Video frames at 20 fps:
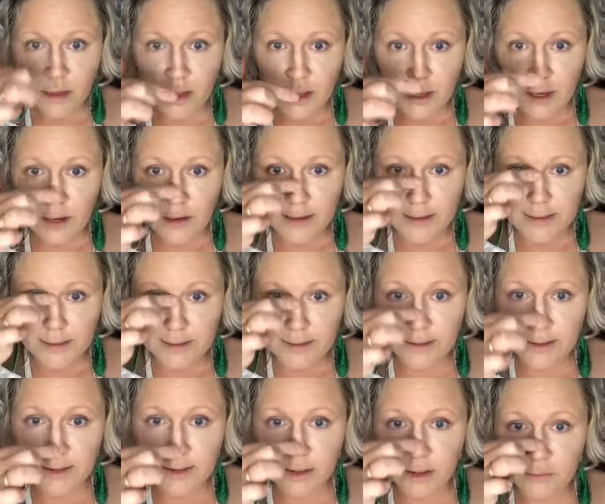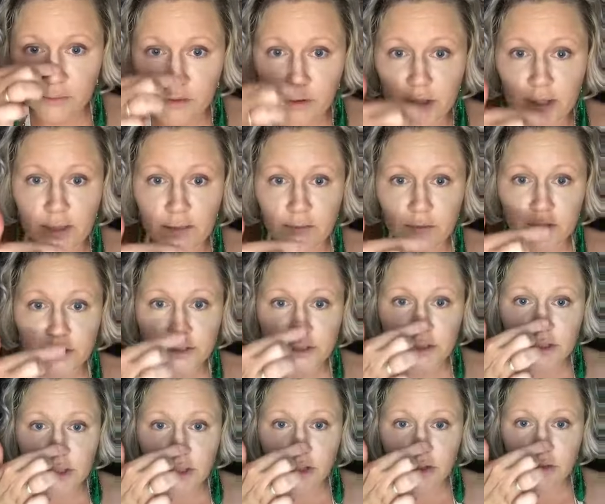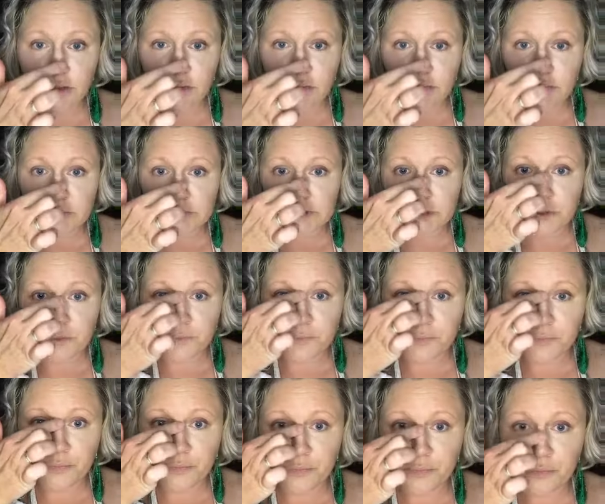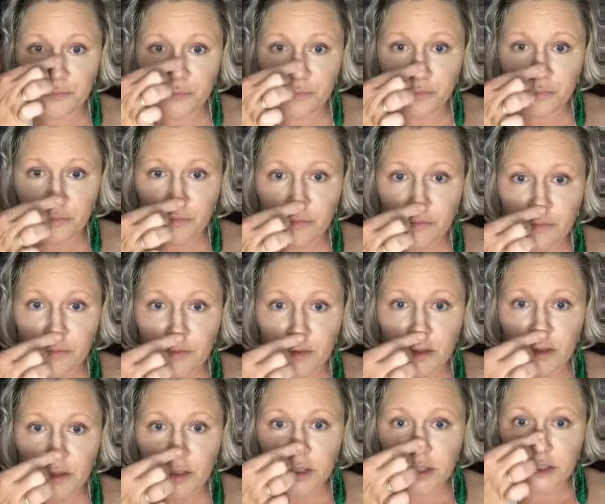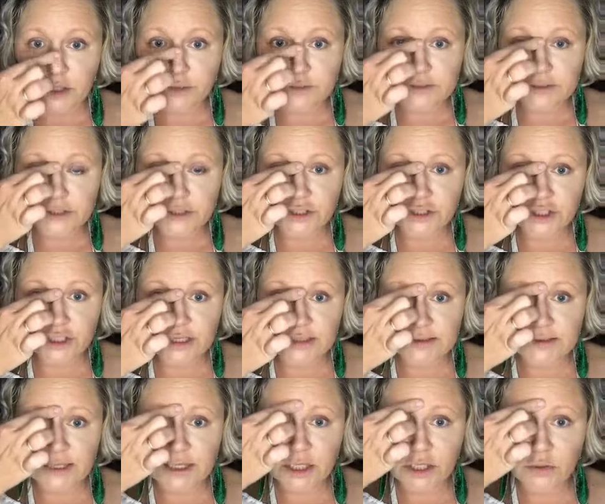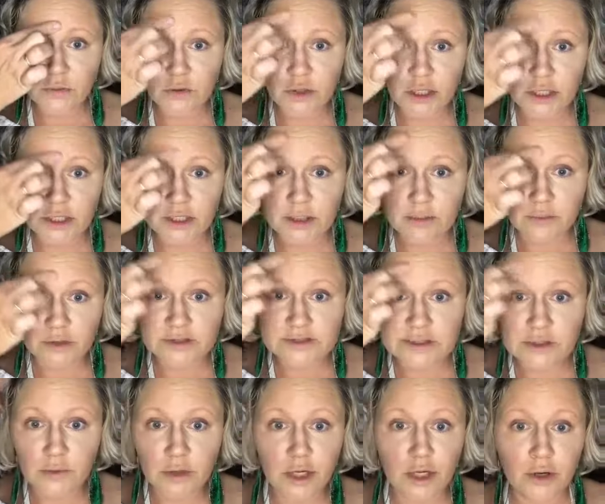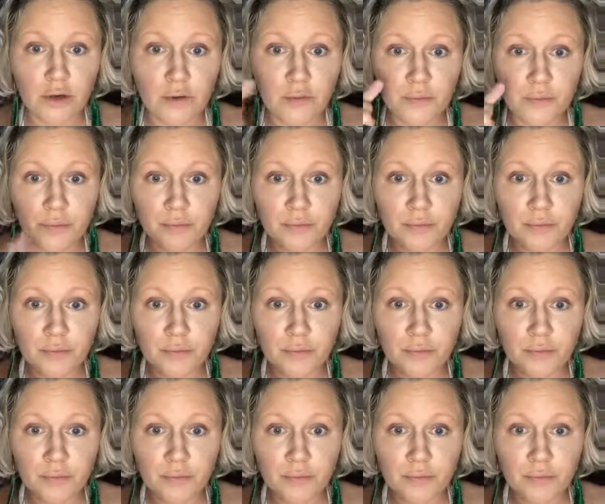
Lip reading: All right, little more down the bridge of the nose. I'm going to use this just like you would number 0.